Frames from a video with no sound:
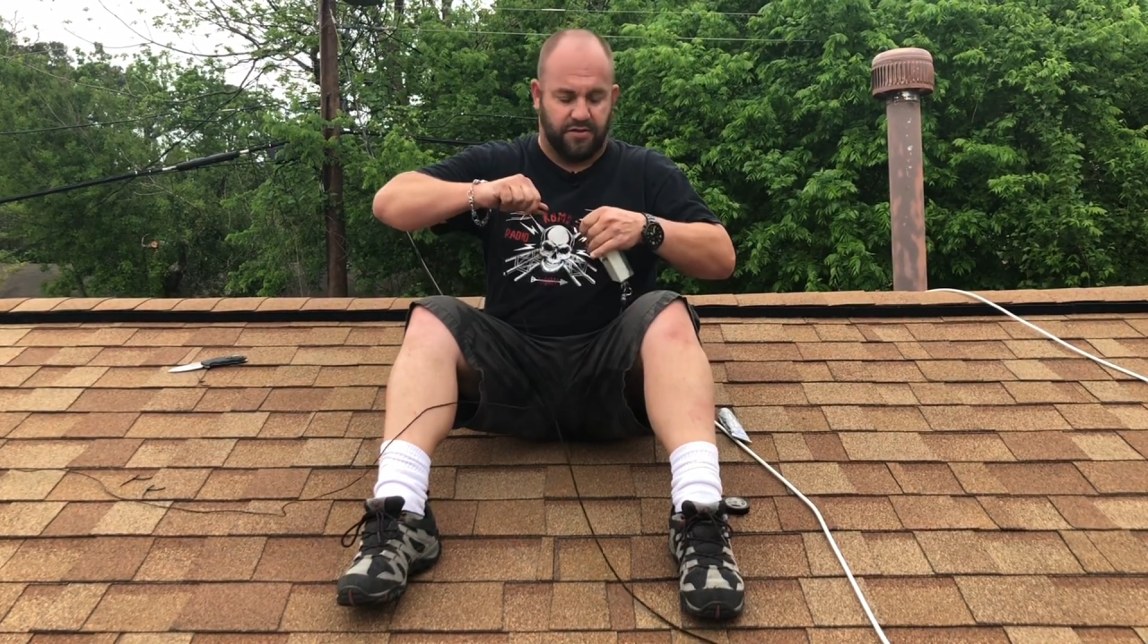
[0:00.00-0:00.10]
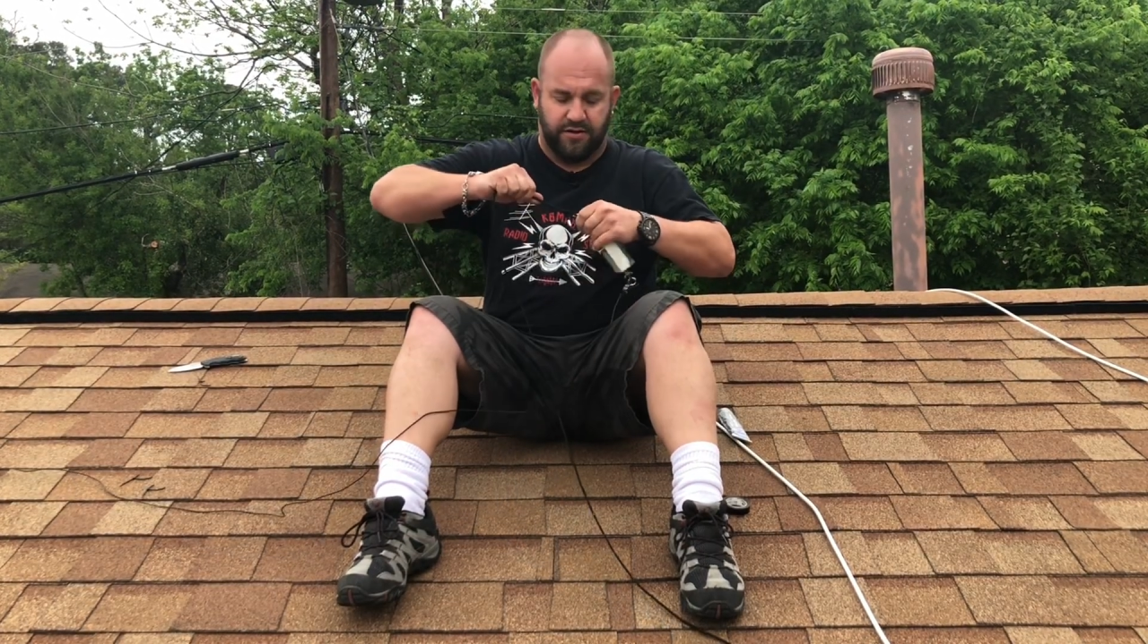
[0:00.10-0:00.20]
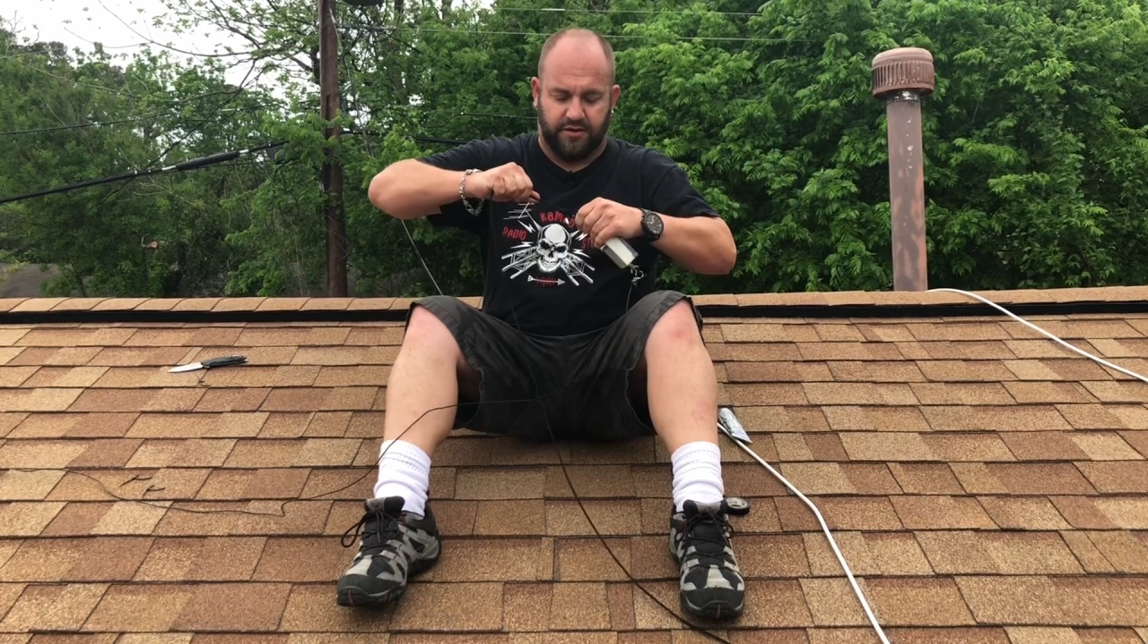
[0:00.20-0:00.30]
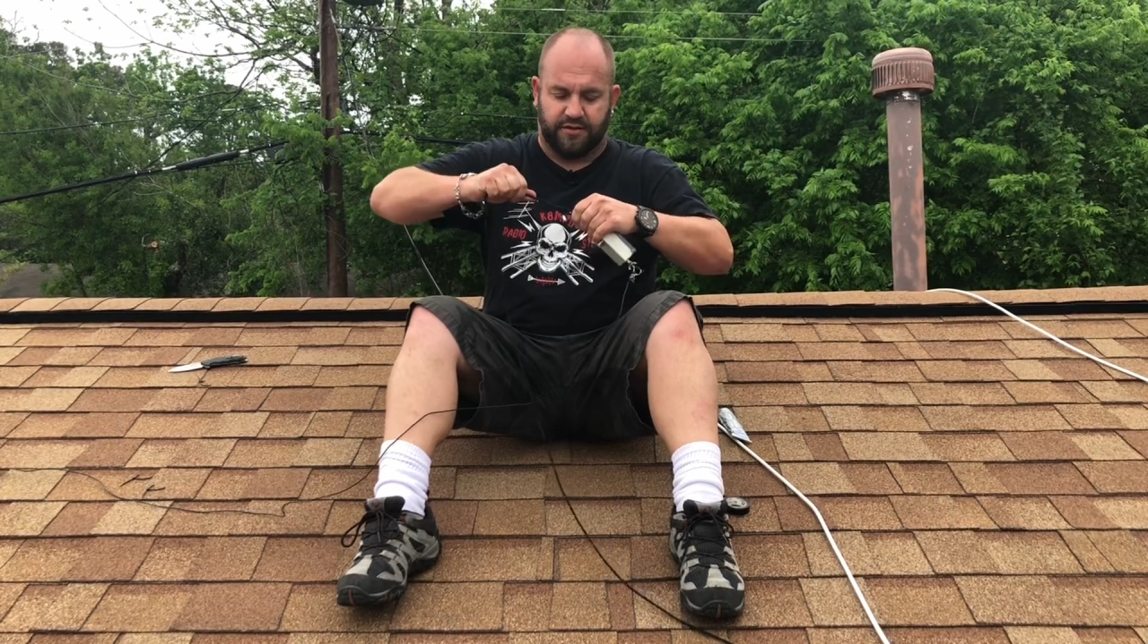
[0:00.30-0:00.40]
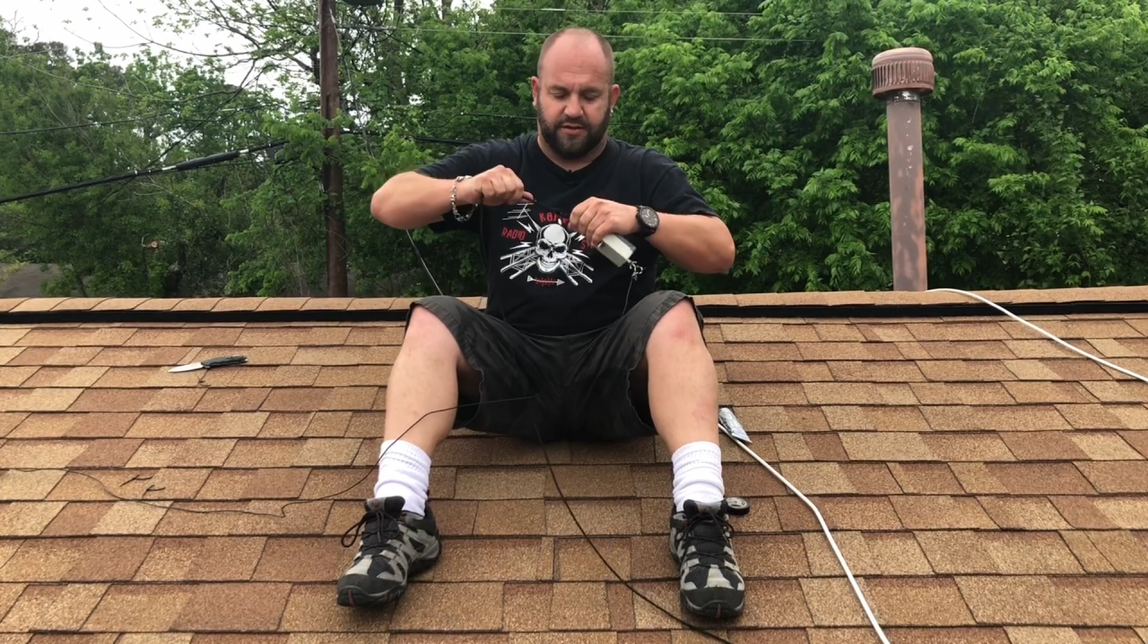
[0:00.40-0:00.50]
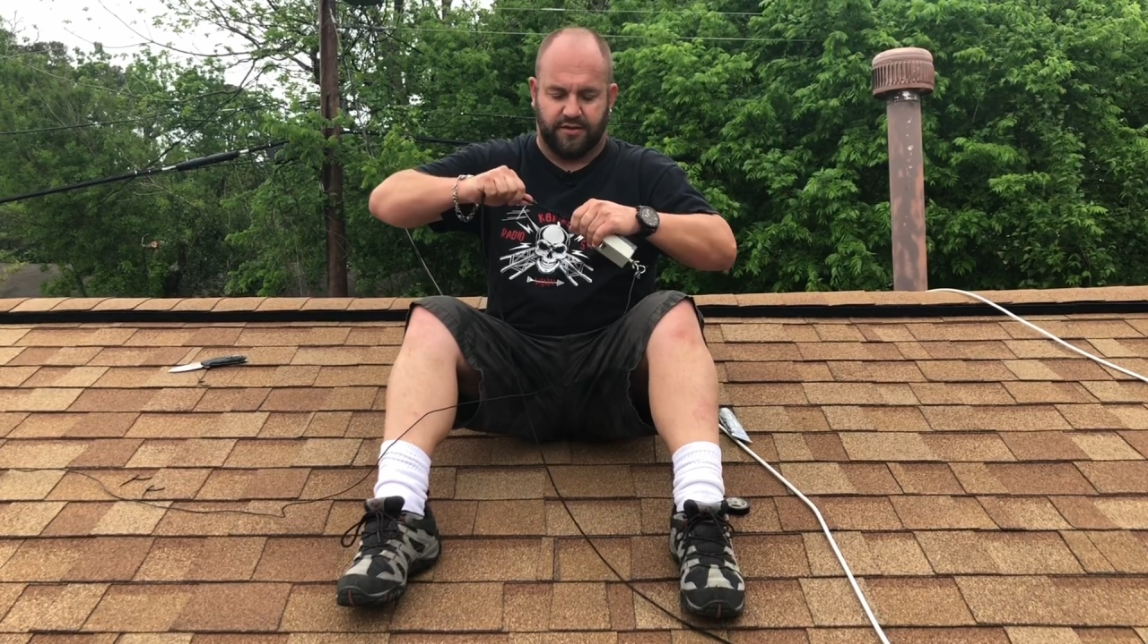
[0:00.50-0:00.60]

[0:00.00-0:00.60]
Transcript: All right.